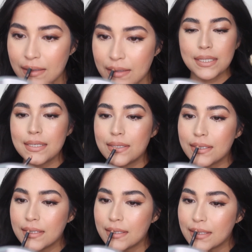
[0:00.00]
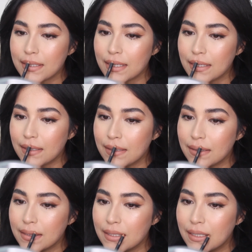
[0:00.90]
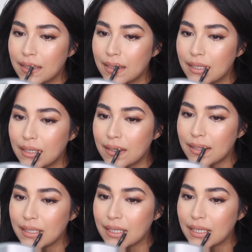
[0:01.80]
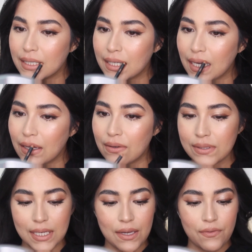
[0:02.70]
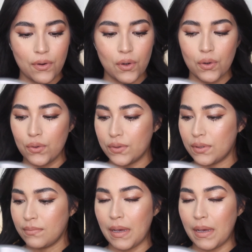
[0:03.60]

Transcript: practice your skills. Nobody's gonna see you. Take photos.